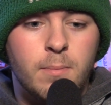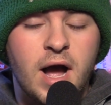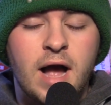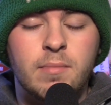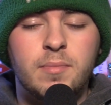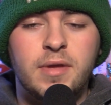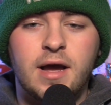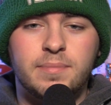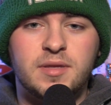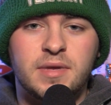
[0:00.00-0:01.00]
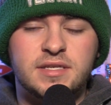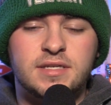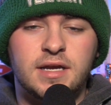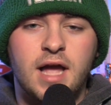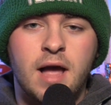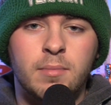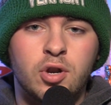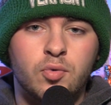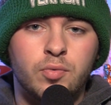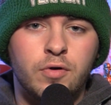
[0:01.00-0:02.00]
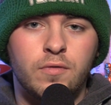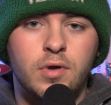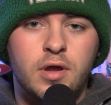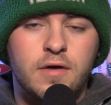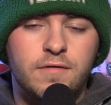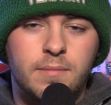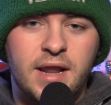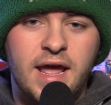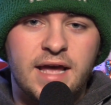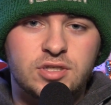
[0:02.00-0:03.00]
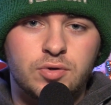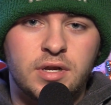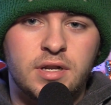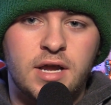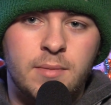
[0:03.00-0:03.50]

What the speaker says: But I'm going to be optimistic. I'm going to root for Ben Askren.